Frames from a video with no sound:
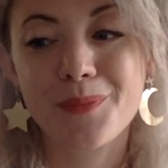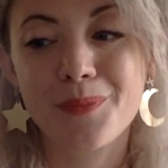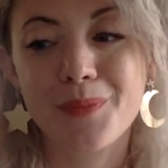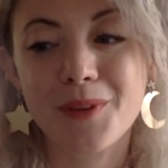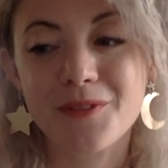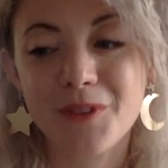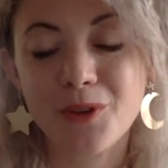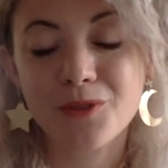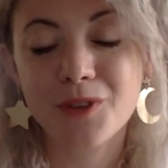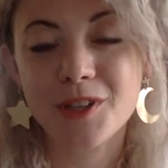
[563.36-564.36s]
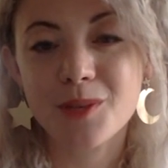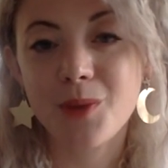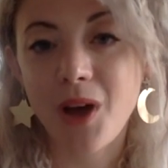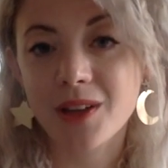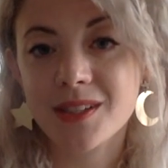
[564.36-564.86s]
But feel free to
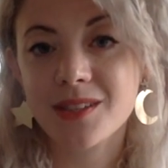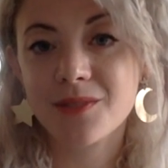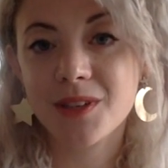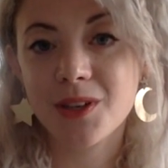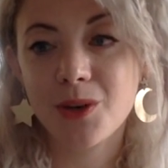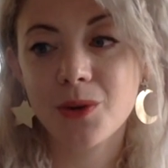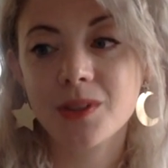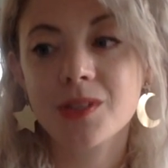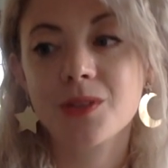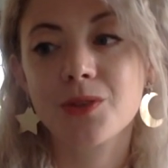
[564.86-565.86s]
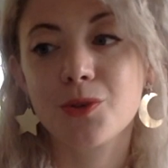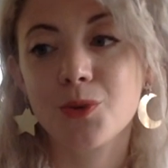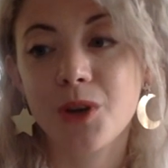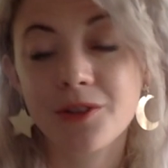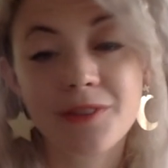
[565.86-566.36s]
pause the video until you
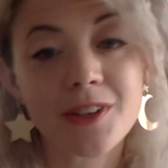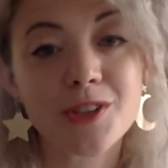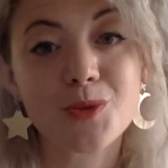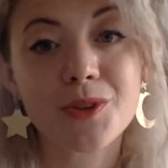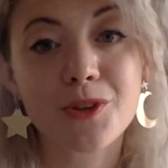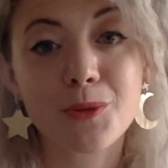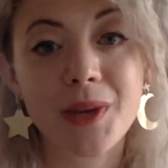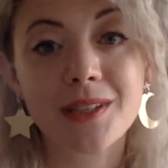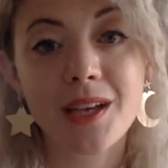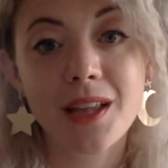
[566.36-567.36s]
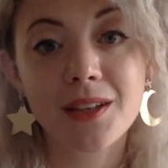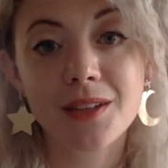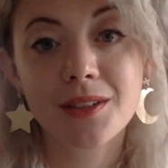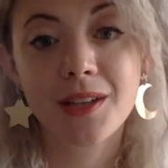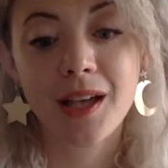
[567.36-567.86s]
are finished with your mandala,
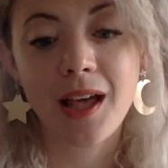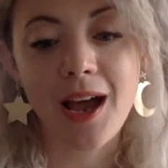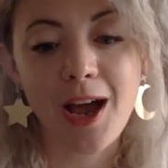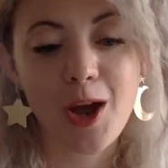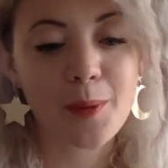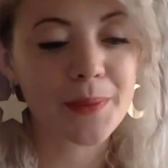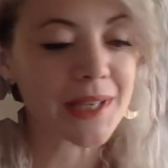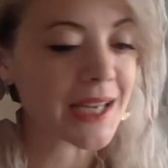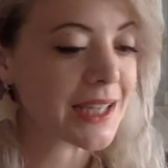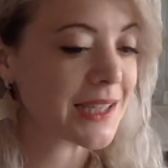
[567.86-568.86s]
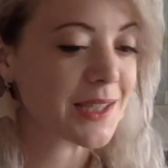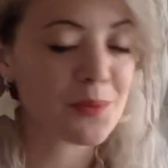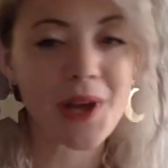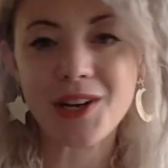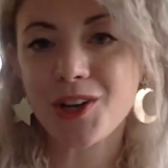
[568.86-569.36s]
because
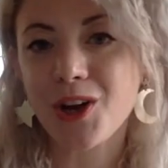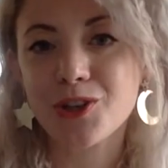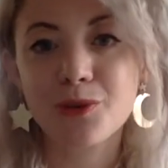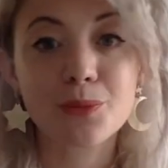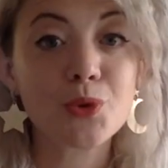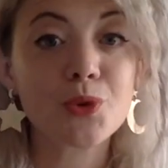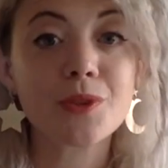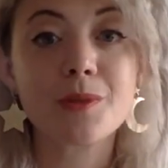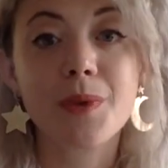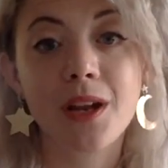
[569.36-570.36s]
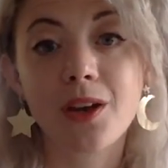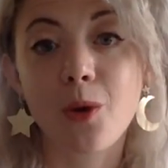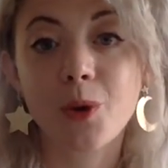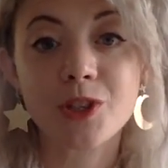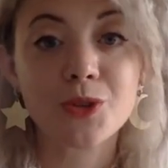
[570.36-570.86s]
depending on your mood, depending
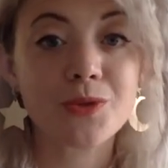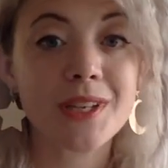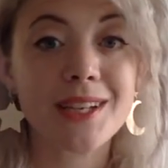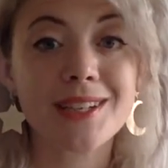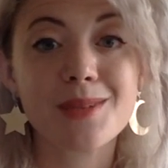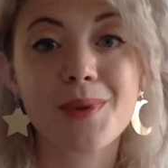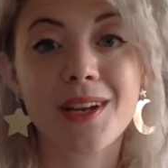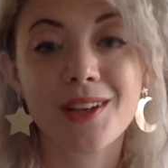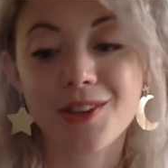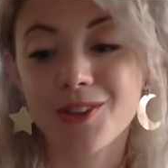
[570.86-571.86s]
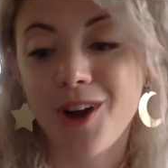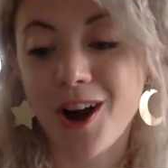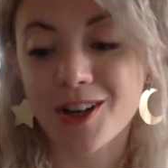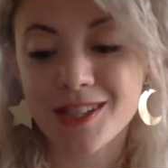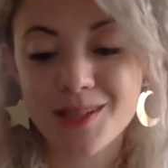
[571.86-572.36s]
on what you need, depending on your
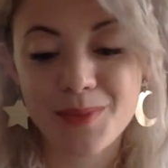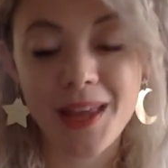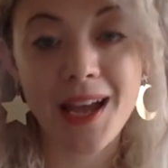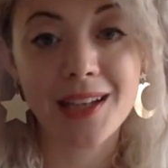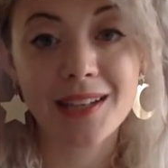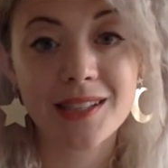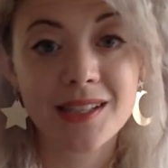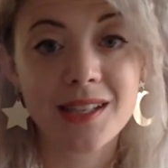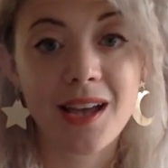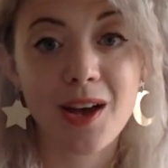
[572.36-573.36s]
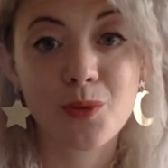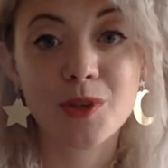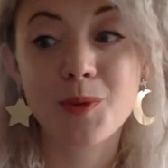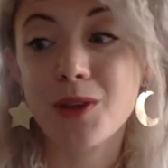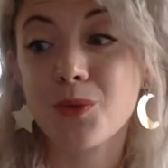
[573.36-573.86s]
art supplies,
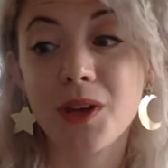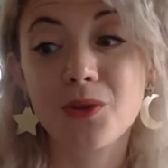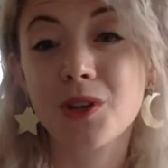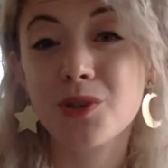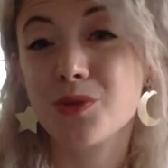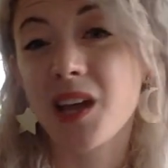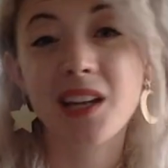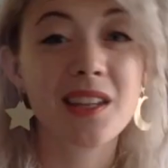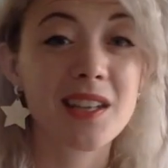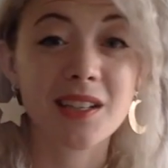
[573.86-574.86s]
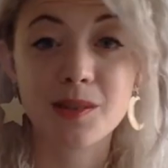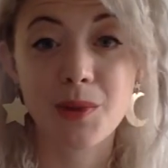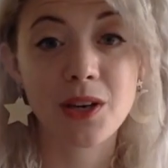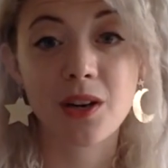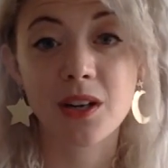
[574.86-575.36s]
which by the way, you can use anything to
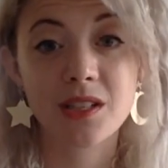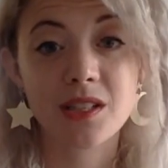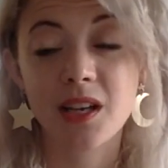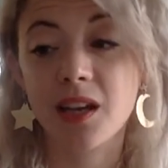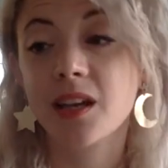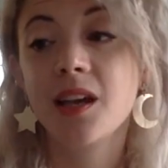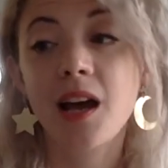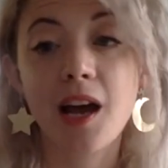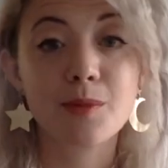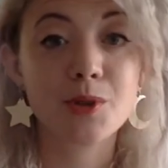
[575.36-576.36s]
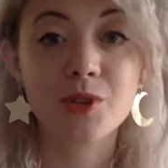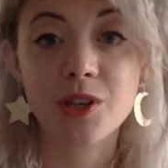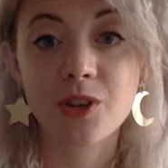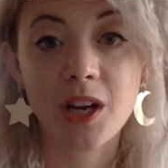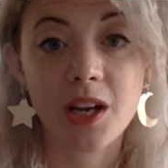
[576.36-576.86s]
make art today. I'm using
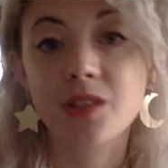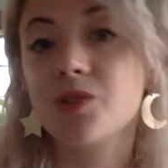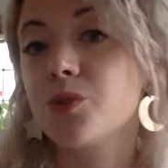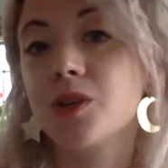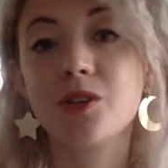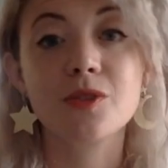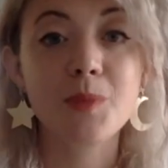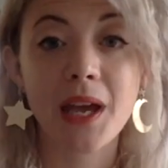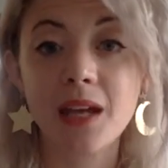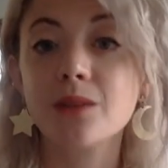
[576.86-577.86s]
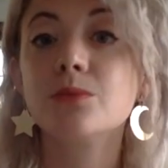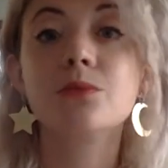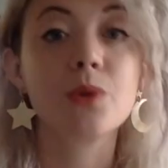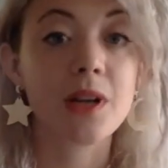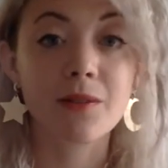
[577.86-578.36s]
crayons, you can use paint,
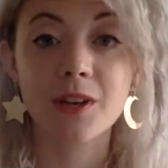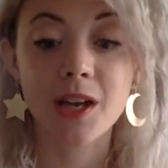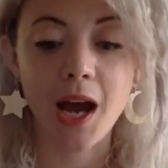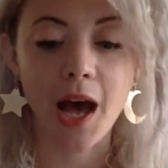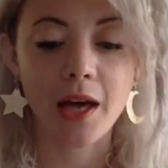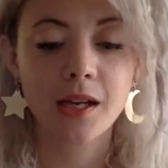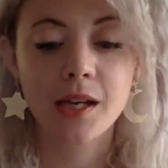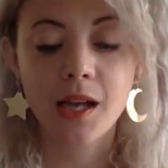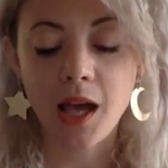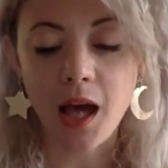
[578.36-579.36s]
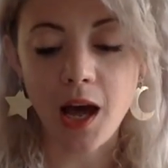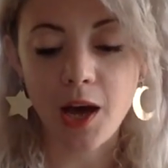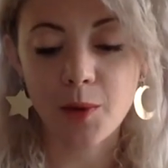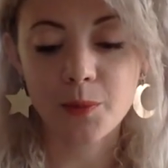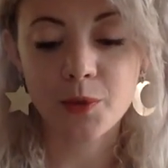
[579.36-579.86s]
whatever you
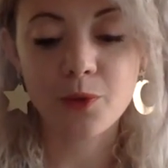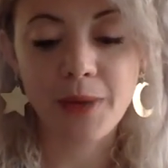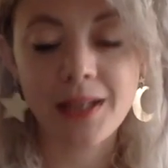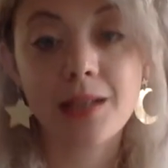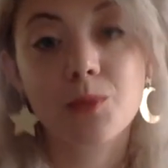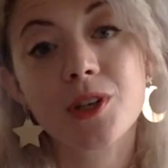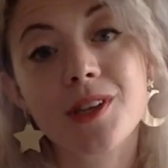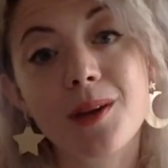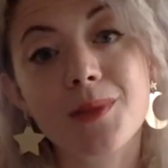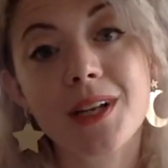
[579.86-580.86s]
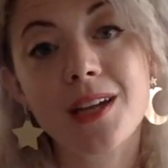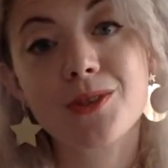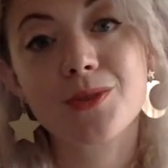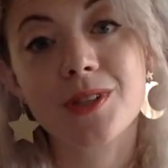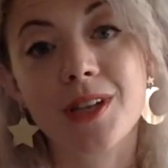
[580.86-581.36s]
got. You might need more time than I
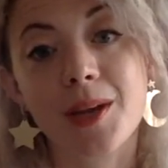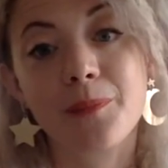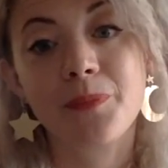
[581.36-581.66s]
do today.